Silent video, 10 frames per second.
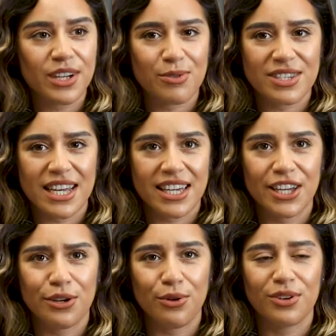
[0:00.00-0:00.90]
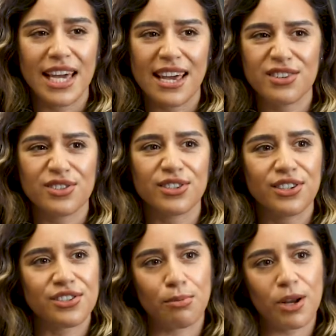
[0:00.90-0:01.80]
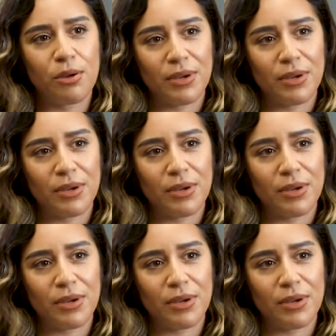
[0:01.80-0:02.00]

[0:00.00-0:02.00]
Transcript: It was like, girls oiled up on a